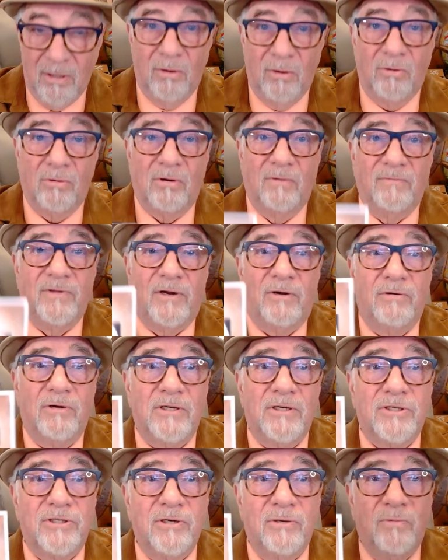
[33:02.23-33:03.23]
or of the
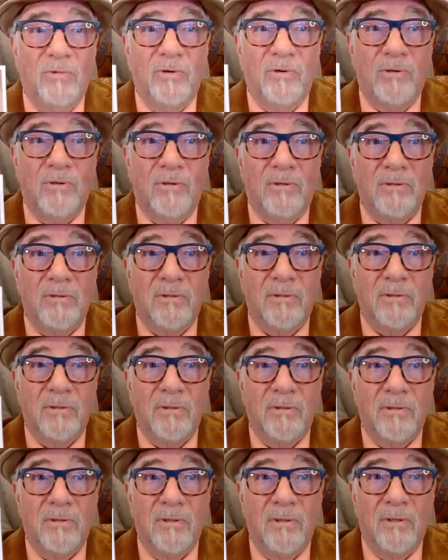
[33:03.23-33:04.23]
Christian world
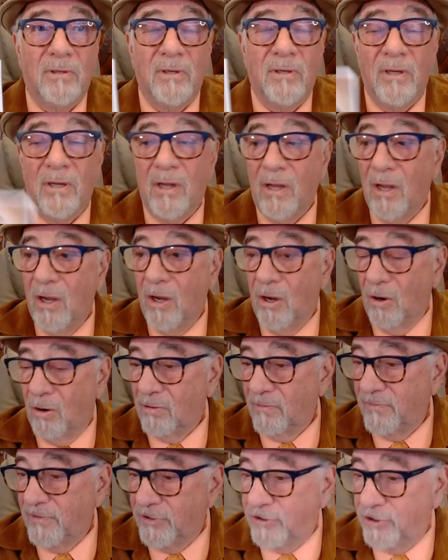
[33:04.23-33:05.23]
or of the